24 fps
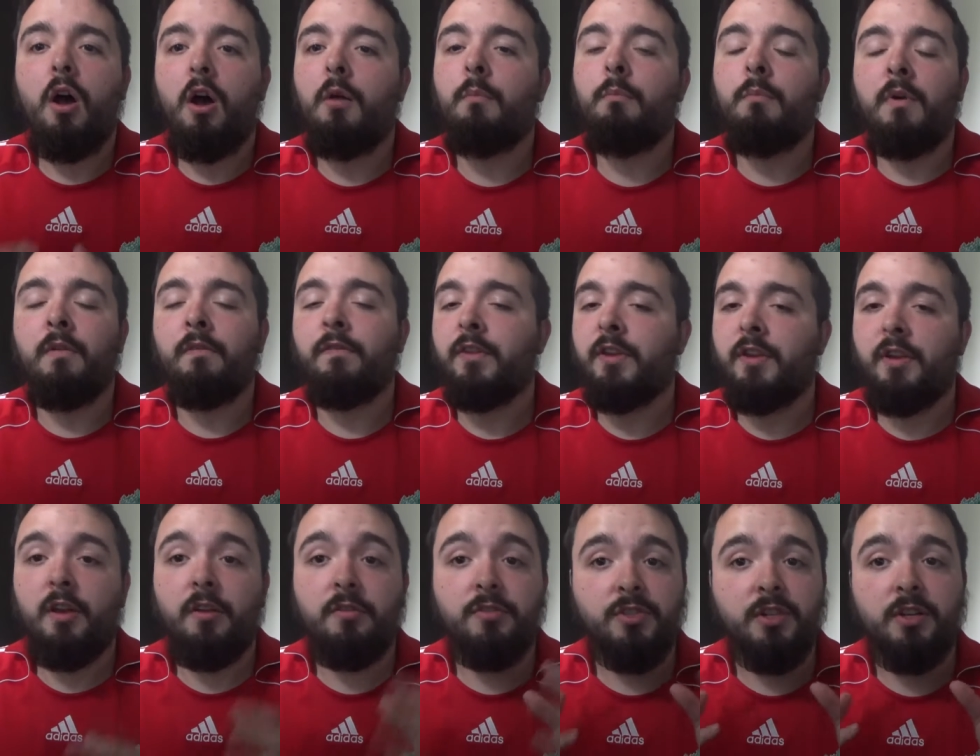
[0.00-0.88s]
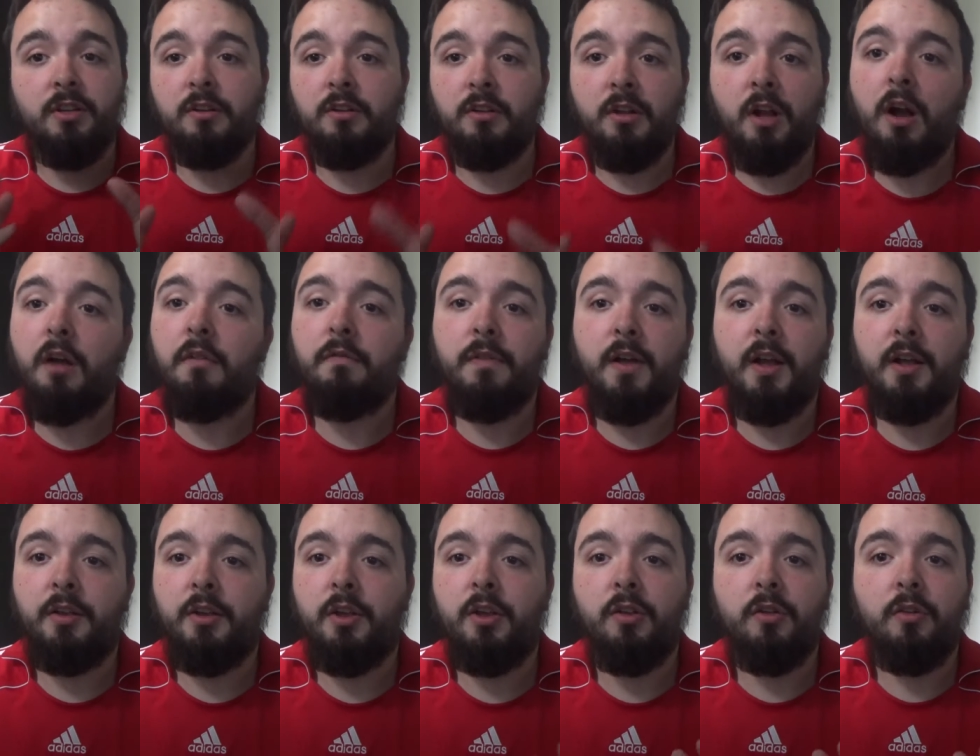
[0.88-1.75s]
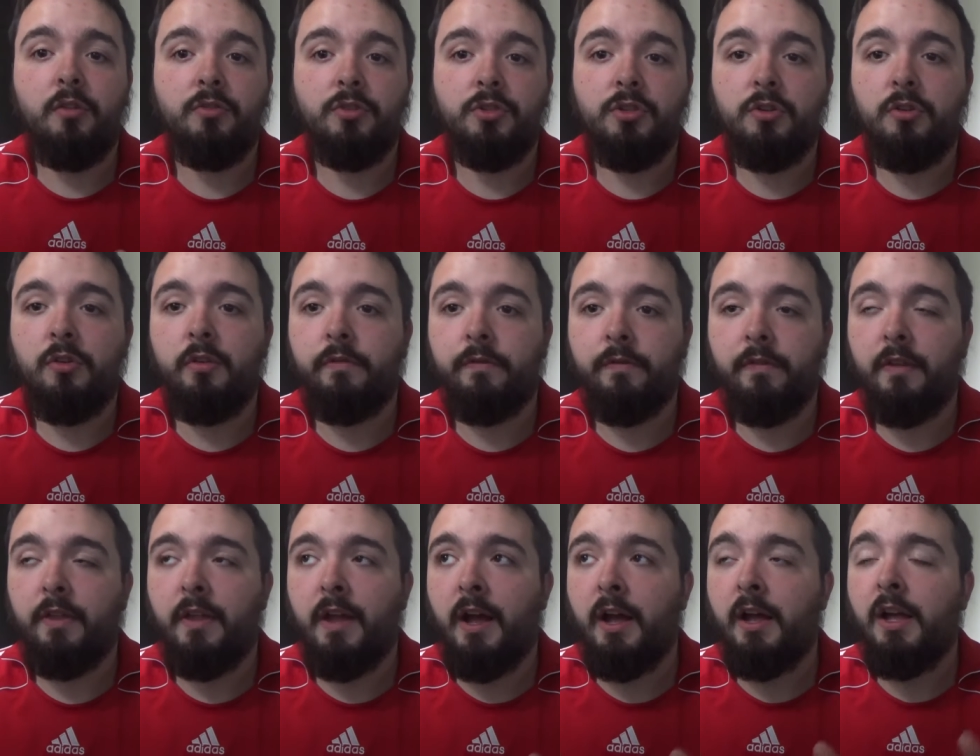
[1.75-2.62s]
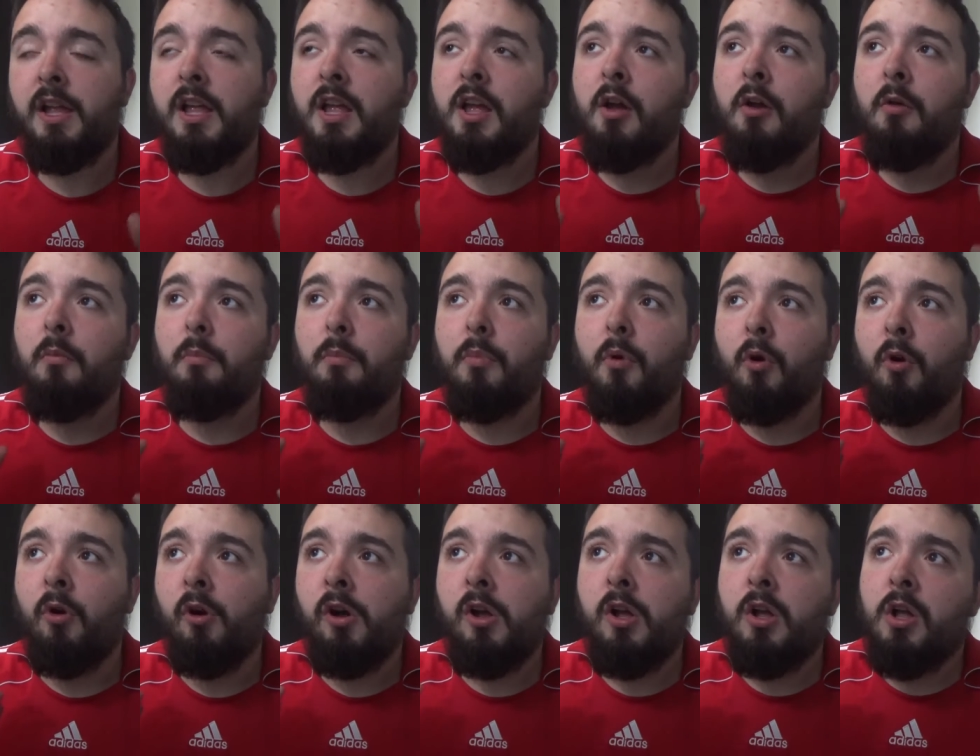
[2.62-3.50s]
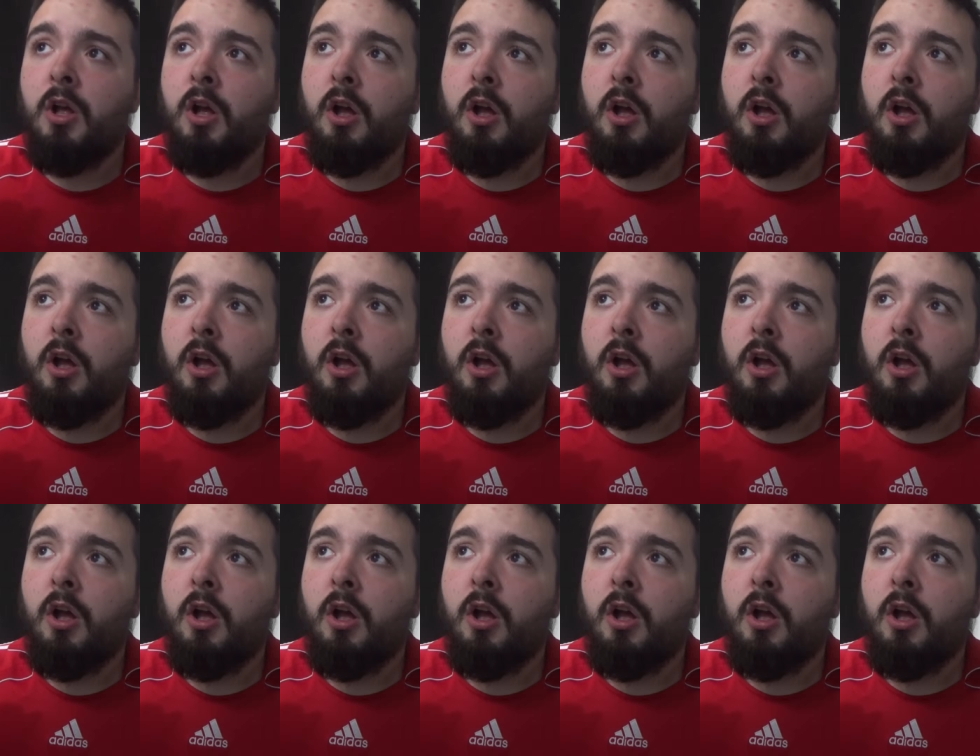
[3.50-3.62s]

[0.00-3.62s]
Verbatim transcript: on my videos and I can't thank you guys enough for that but